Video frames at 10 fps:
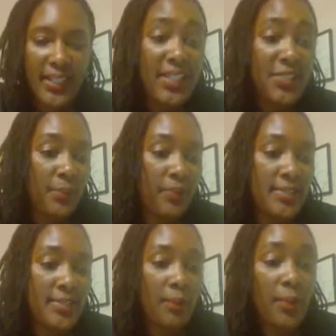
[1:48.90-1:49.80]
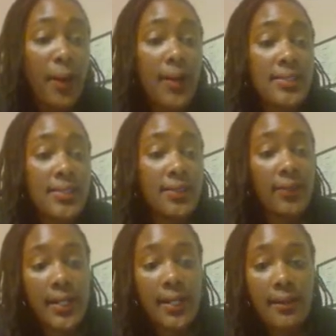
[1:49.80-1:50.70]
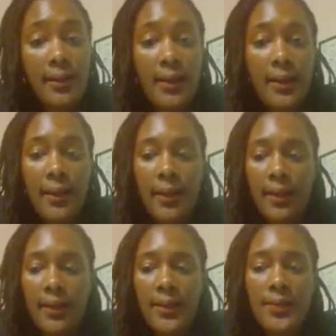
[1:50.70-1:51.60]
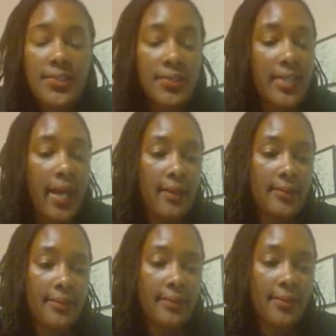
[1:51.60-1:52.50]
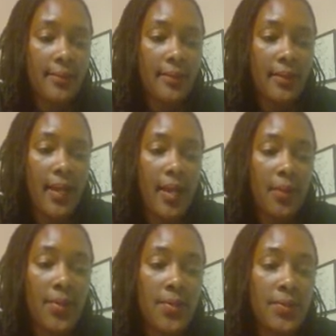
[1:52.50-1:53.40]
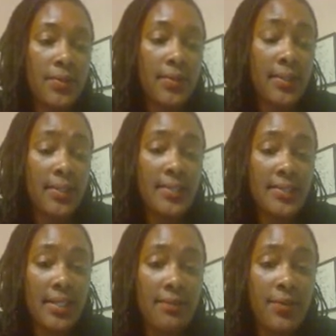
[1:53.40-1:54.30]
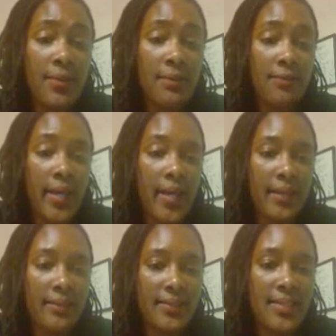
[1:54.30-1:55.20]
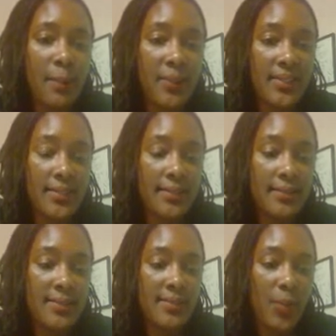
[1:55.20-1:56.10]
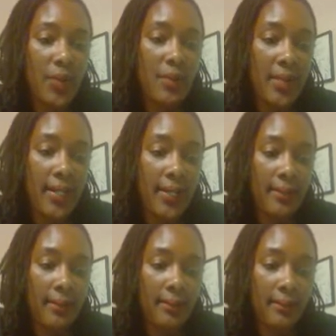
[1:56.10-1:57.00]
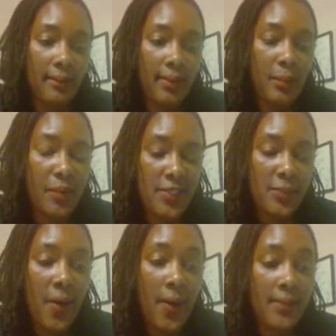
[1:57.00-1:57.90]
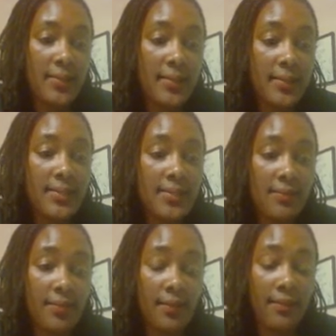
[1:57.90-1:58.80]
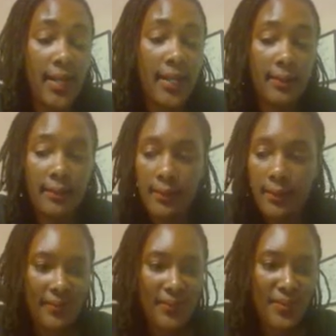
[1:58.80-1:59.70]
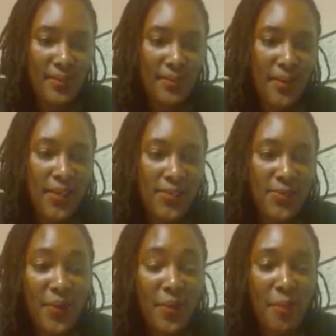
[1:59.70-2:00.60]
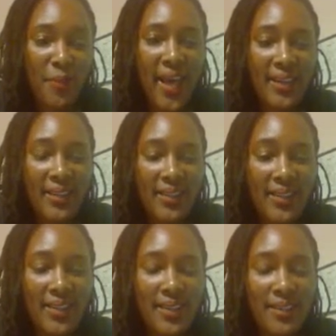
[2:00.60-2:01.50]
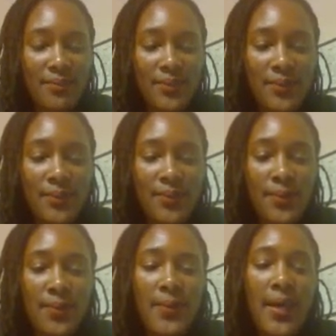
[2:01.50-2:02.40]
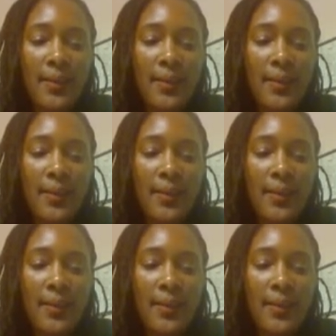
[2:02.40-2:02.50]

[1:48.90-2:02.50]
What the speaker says: Thanks for pressing pause and reading. Here's your task. I want you to look to see if you can find the topic sentence or the main idea. Press pause and see if you can find it. Writers, welcome back. If you